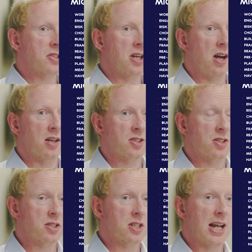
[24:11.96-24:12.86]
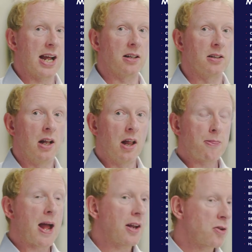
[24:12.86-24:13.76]
tasks at scale,
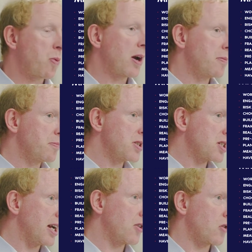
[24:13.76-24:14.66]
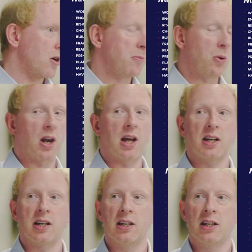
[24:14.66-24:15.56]
that is when mistakes are more
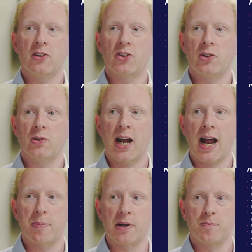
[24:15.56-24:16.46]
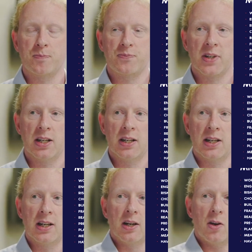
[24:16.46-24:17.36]
likely to happen.
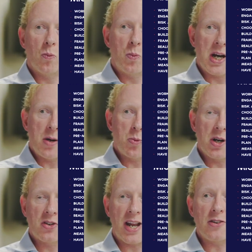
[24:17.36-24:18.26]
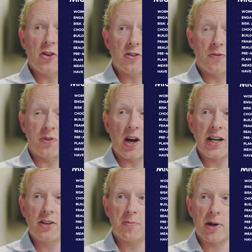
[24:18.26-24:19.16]
We would tend to
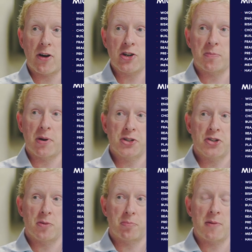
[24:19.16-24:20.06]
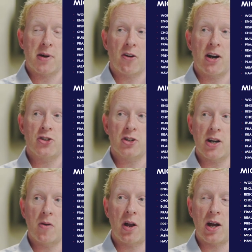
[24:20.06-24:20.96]
divide the migration process into pre-migration,
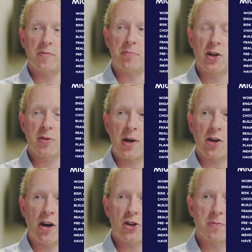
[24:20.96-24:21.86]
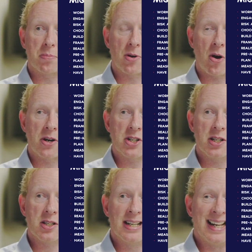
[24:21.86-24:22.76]
go-live, and post-migration
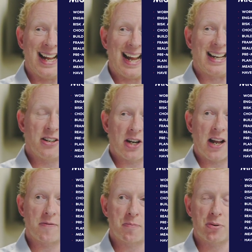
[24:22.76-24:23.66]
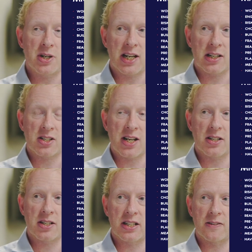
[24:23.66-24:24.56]
priorities, and you can have pretty
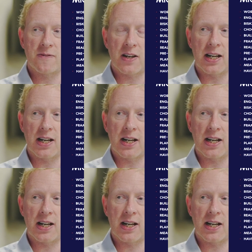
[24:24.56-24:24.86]
extensive